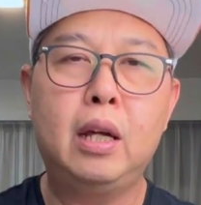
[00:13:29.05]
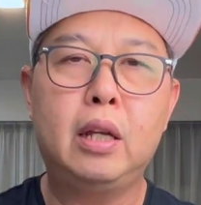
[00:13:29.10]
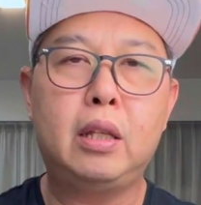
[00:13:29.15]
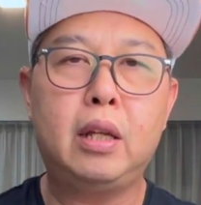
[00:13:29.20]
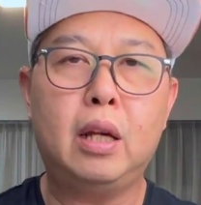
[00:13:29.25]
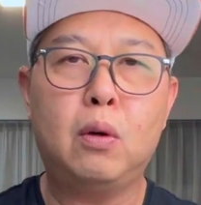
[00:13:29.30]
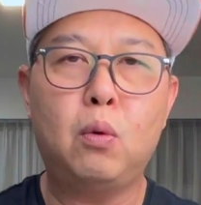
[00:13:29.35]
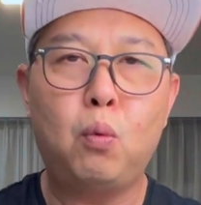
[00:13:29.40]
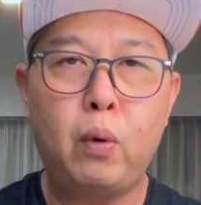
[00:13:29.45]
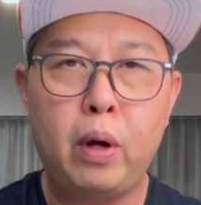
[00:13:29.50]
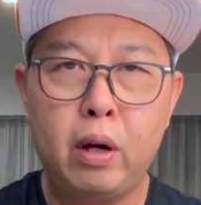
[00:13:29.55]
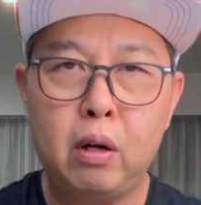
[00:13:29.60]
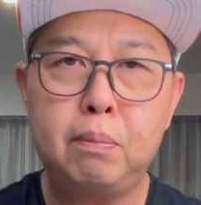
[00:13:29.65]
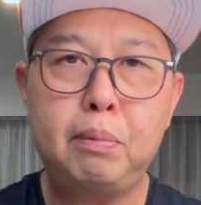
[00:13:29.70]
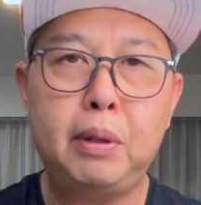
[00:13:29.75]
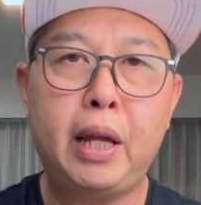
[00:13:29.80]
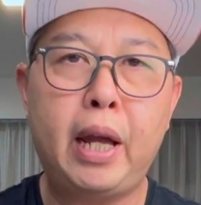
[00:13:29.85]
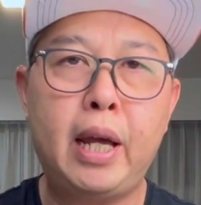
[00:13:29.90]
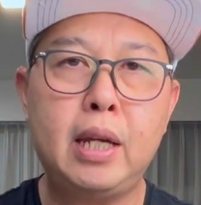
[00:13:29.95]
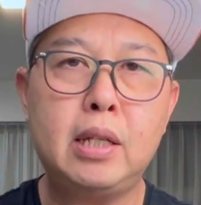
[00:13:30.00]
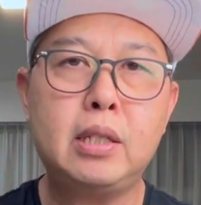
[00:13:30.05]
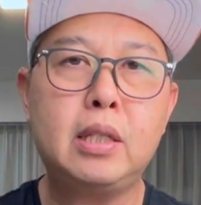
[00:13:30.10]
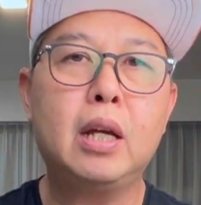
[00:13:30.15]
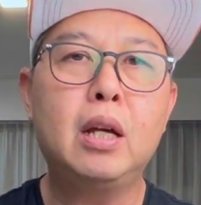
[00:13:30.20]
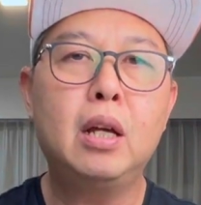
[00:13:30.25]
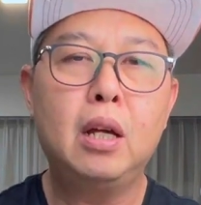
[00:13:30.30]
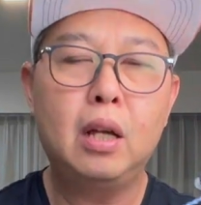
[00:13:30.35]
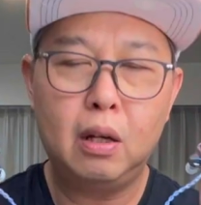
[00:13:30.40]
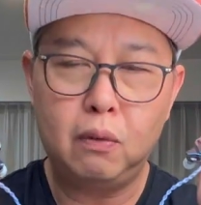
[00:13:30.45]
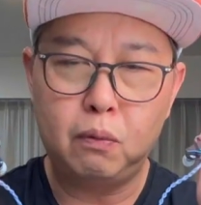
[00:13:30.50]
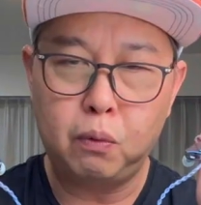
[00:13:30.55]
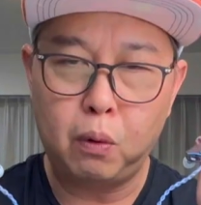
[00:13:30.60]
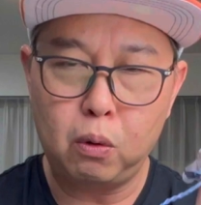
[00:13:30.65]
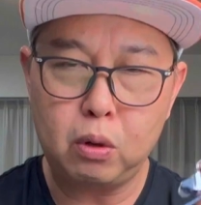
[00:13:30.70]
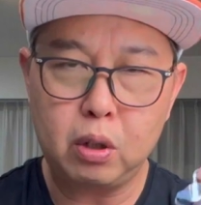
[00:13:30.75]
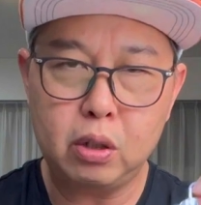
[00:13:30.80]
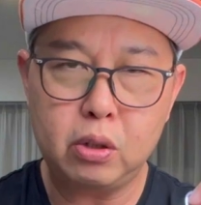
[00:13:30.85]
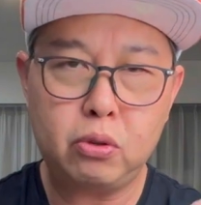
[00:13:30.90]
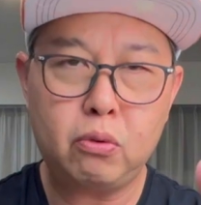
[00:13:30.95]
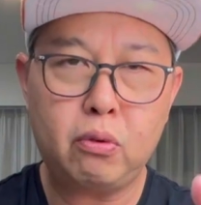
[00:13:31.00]
They are well placed.
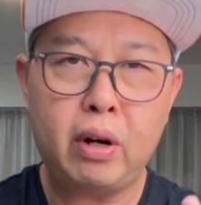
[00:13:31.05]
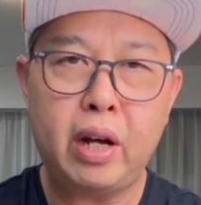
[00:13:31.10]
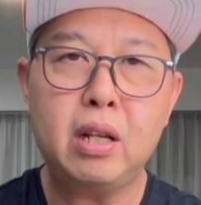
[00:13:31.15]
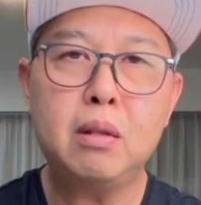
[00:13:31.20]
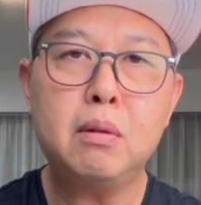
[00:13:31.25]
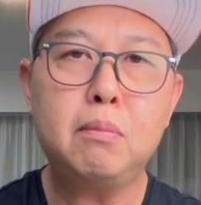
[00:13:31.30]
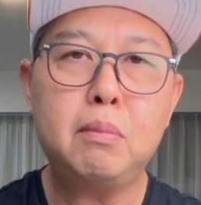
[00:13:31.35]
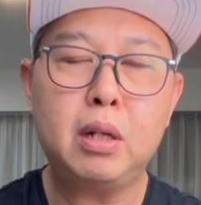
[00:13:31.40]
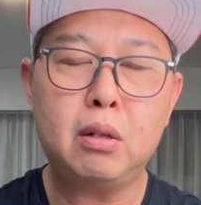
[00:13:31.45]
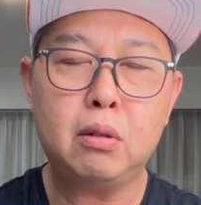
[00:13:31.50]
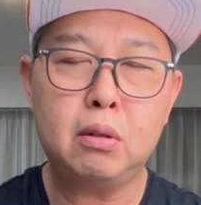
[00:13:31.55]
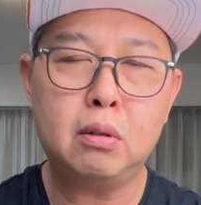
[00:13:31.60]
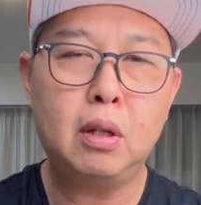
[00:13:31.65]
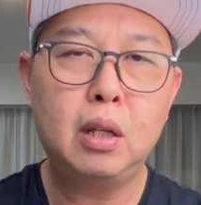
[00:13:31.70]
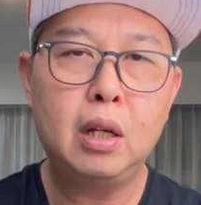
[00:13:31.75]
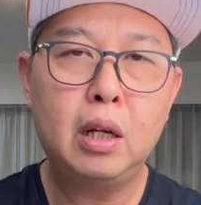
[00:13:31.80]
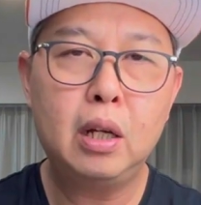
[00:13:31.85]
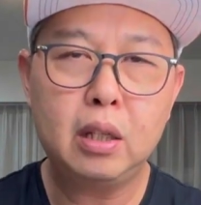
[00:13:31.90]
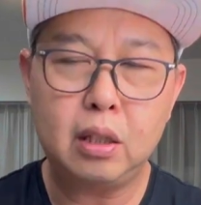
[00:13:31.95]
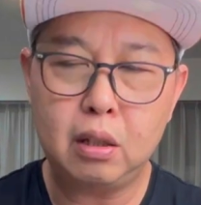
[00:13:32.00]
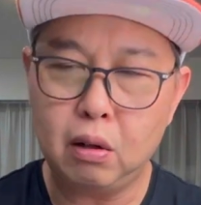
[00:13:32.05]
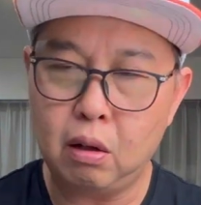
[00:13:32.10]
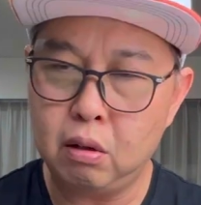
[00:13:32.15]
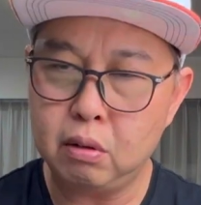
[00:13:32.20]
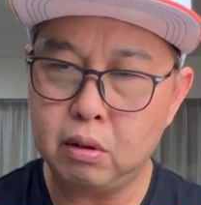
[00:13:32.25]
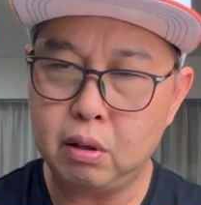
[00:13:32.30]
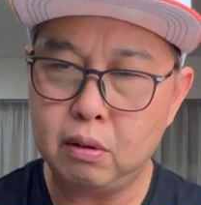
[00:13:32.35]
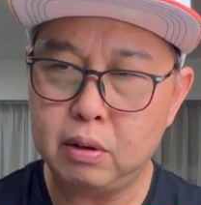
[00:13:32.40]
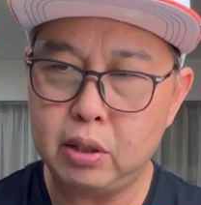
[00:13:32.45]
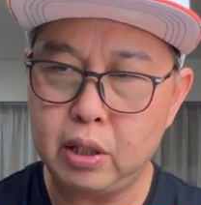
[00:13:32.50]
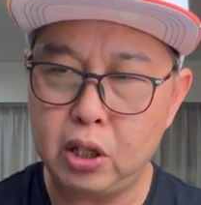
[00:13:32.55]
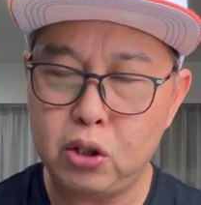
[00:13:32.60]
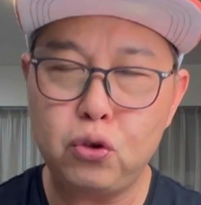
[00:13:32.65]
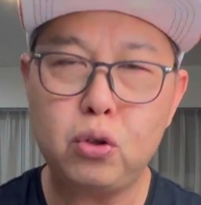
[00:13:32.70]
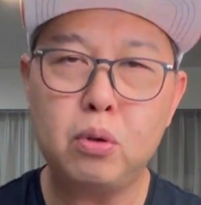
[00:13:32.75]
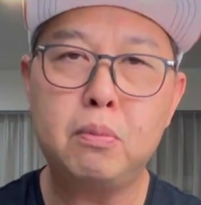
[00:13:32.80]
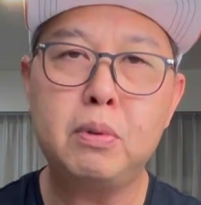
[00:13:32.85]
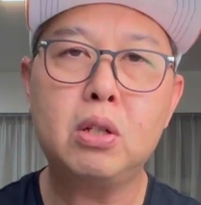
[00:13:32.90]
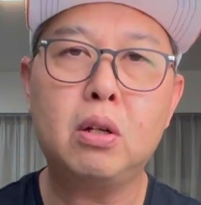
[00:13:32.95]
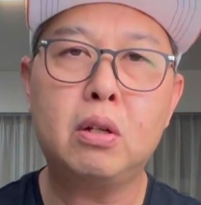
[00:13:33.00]
Vocals right in the middle, all those
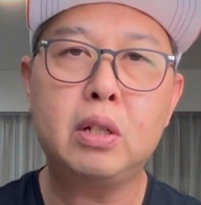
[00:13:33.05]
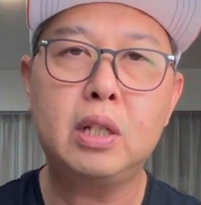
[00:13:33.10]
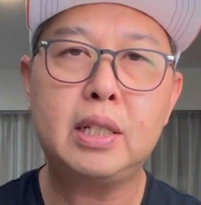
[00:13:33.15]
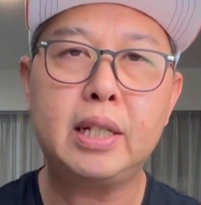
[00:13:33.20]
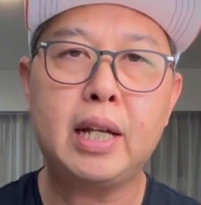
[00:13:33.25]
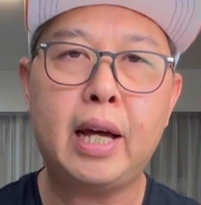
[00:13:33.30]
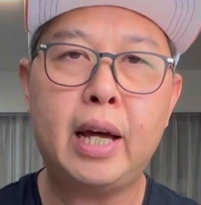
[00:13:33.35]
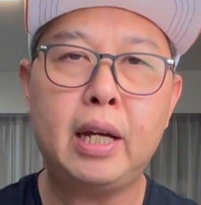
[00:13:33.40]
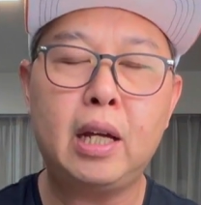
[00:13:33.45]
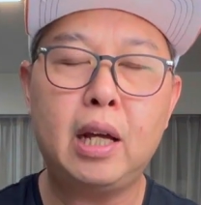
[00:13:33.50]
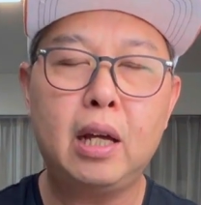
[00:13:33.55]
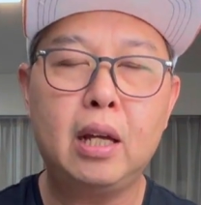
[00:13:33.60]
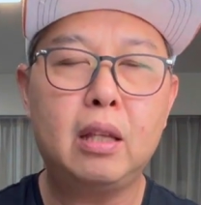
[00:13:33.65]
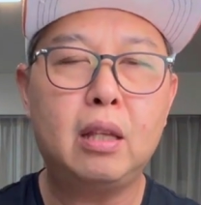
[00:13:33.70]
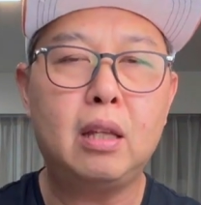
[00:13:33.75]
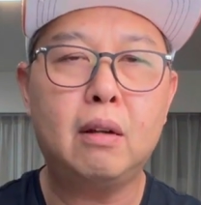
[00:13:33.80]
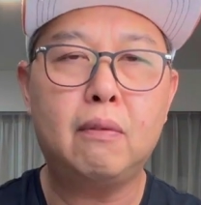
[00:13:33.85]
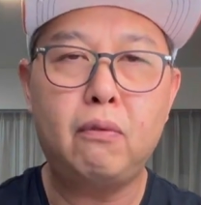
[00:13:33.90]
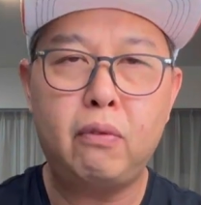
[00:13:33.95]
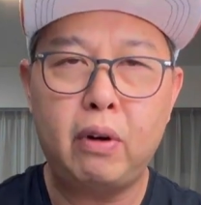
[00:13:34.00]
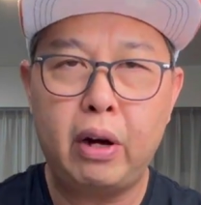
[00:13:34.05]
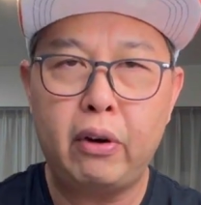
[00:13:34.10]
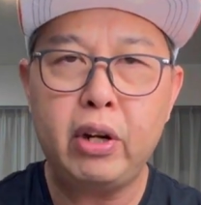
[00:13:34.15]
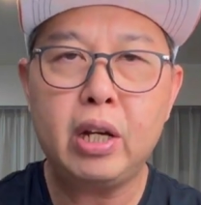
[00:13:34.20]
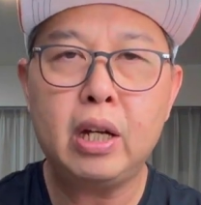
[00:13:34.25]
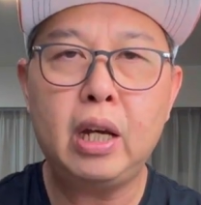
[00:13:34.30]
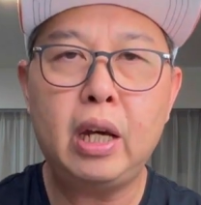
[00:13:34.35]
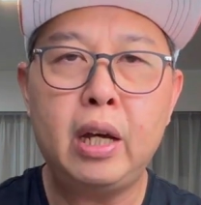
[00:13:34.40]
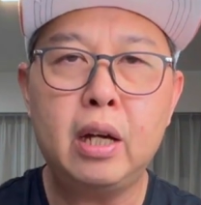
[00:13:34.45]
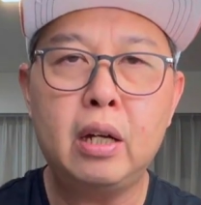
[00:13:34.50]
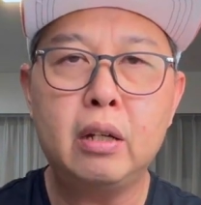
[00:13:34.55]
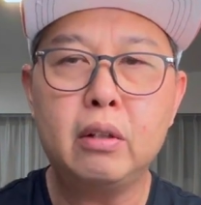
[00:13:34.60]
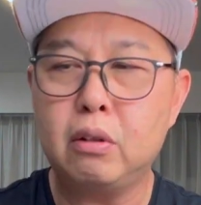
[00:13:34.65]
instruments on the side, they're very clear.